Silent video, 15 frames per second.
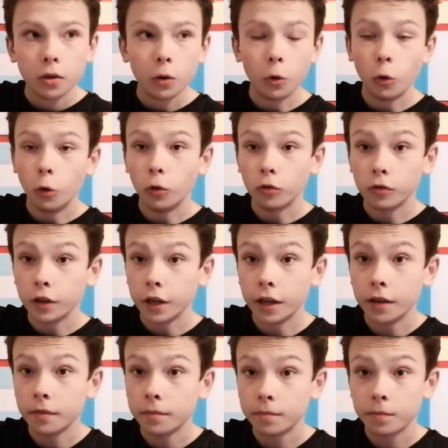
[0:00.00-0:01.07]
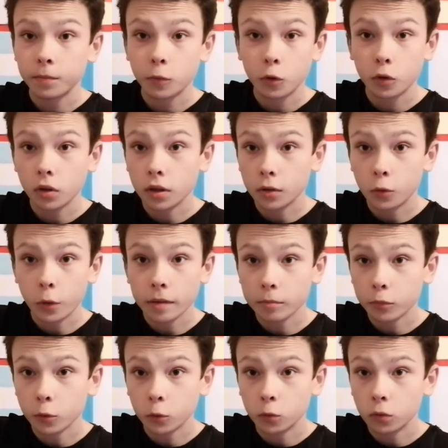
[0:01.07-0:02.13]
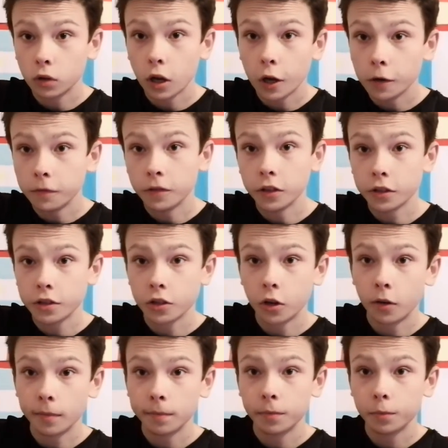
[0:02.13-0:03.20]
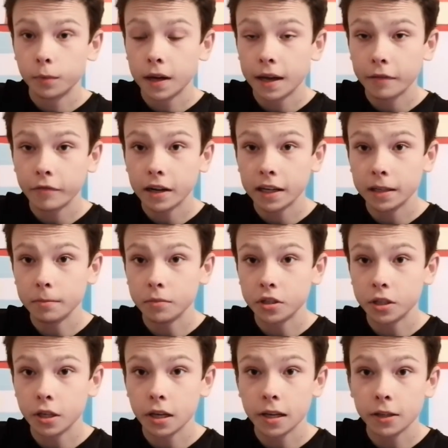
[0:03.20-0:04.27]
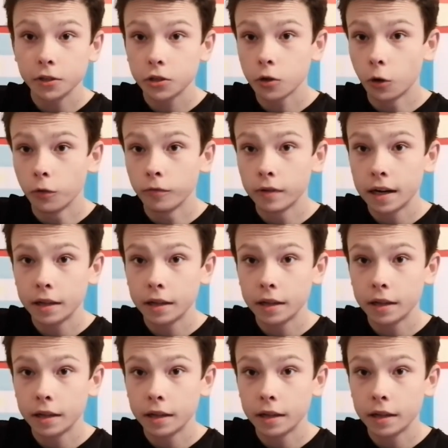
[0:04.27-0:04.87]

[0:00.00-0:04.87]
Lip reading: Or a quick ball over the top where Raheem Sterling's gone